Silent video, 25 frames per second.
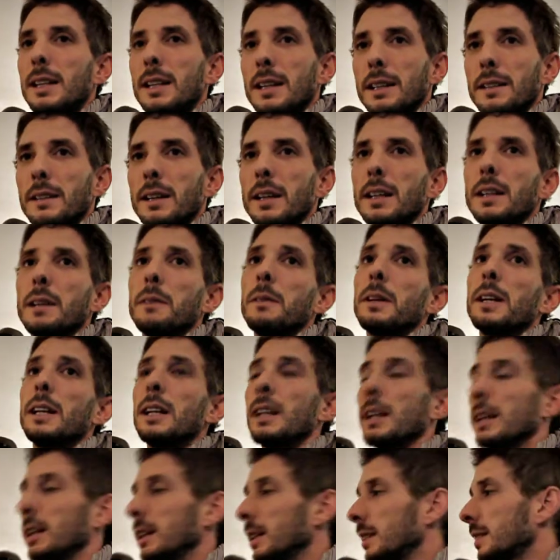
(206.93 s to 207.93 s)
and, then I
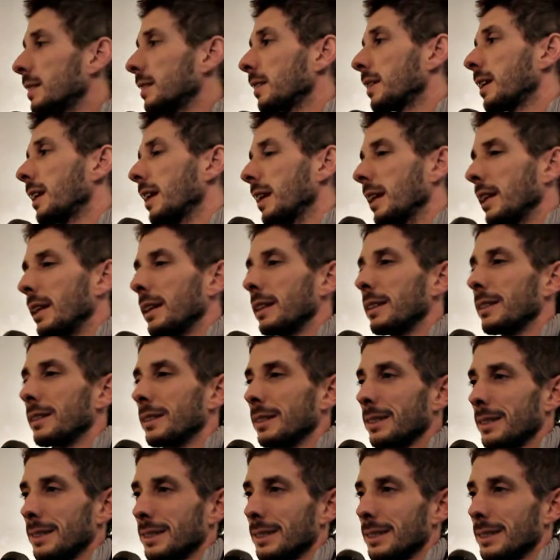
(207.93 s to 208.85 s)
realized, okay, the,